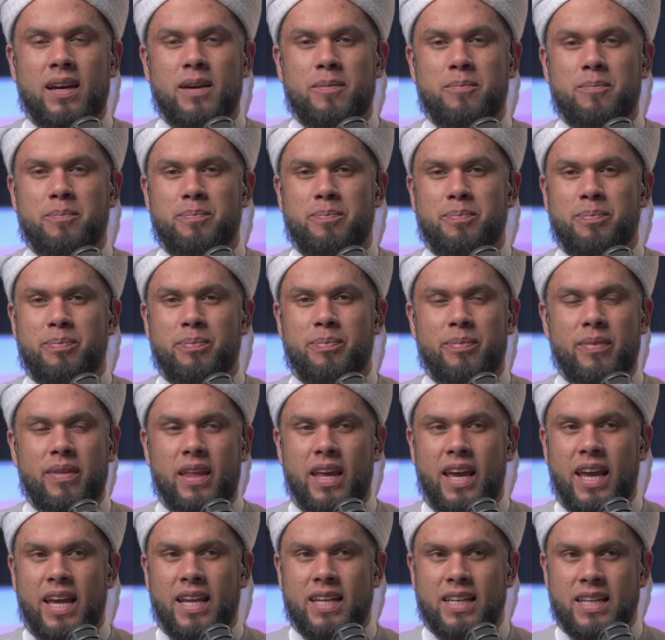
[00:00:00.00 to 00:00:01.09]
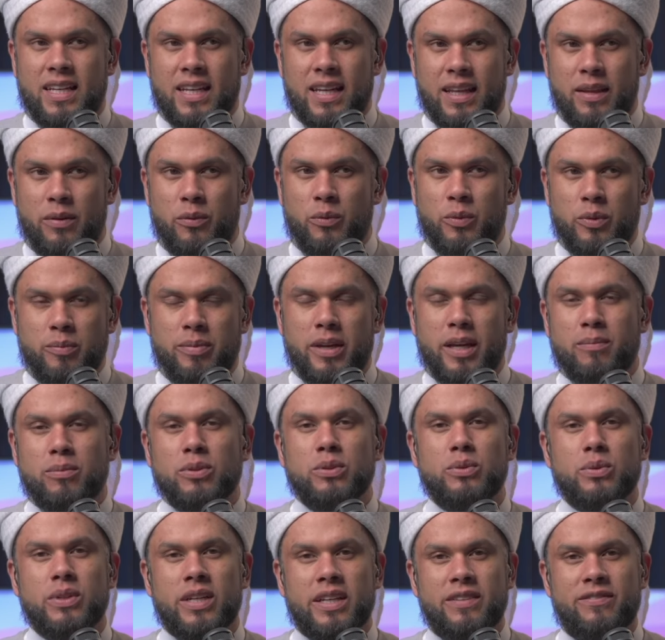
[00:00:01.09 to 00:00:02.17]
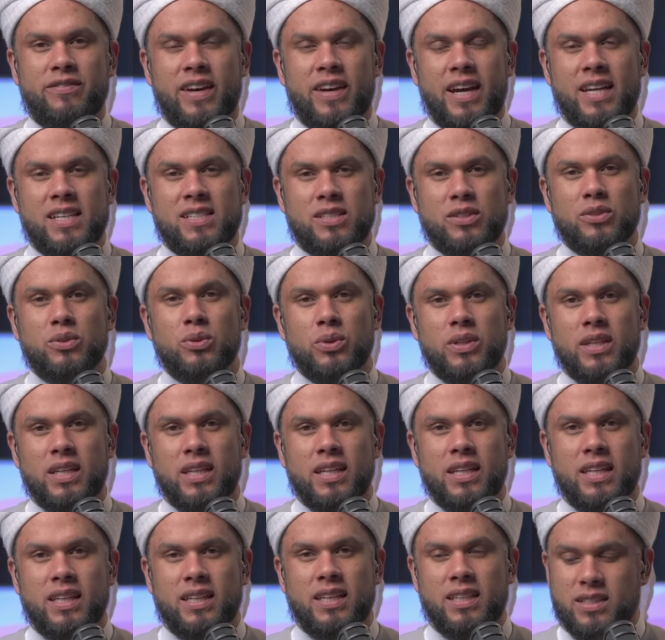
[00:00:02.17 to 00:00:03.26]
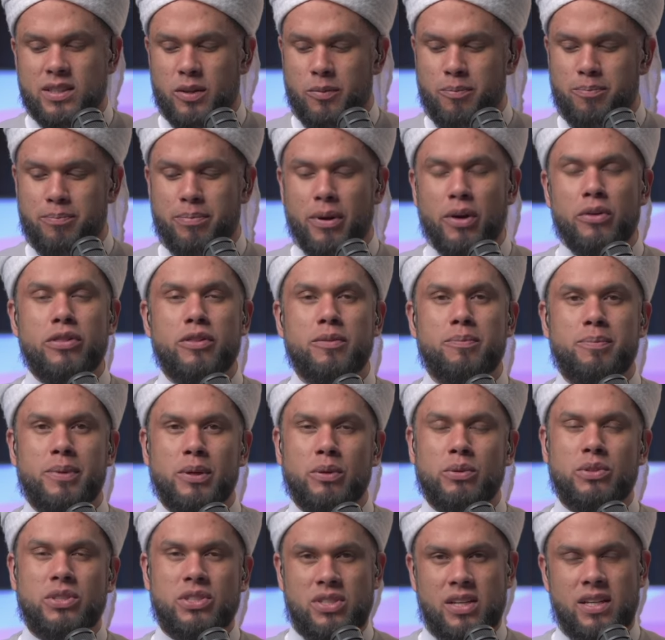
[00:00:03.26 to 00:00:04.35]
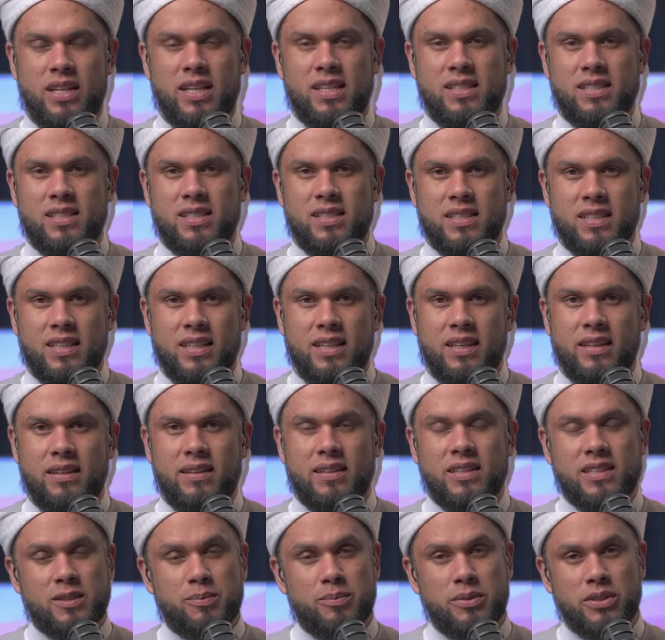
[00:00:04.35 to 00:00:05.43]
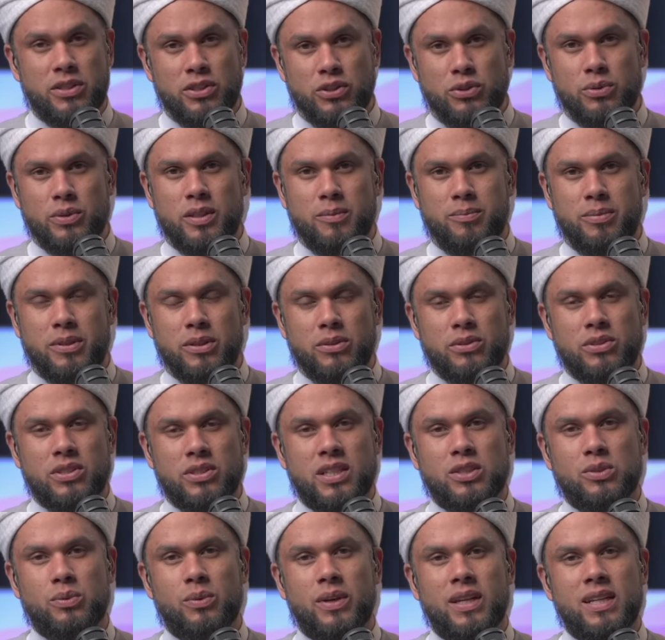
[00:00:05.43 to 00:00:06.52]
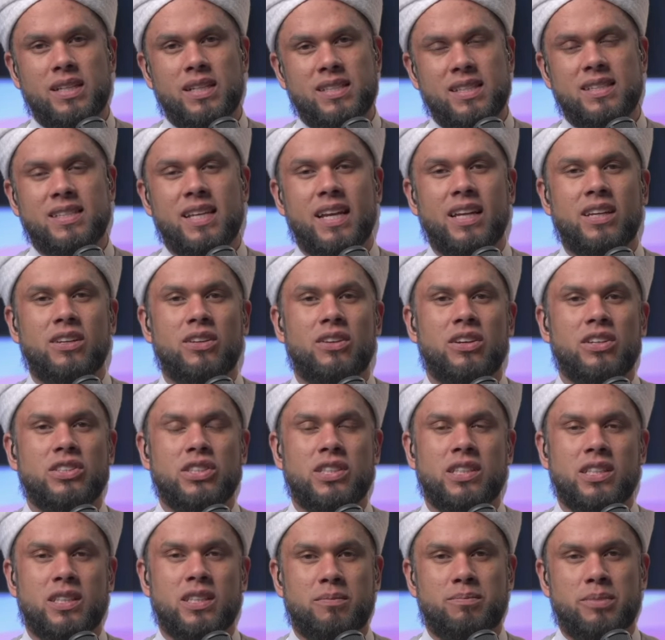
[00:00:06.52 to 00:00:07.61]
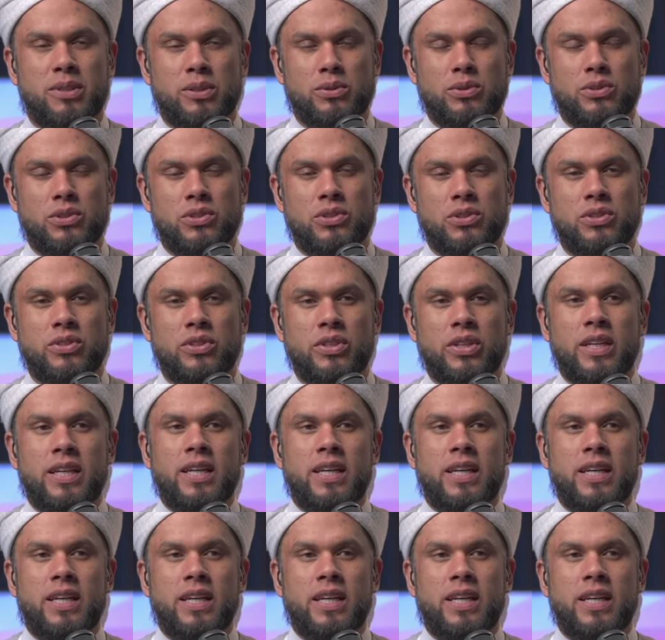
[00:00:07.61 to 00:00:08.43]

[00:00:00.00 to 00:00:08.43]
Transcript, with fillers: Um, and would be able to advise accordingly. So both approaches are necessary the spiritual approach as well as the psychological approach.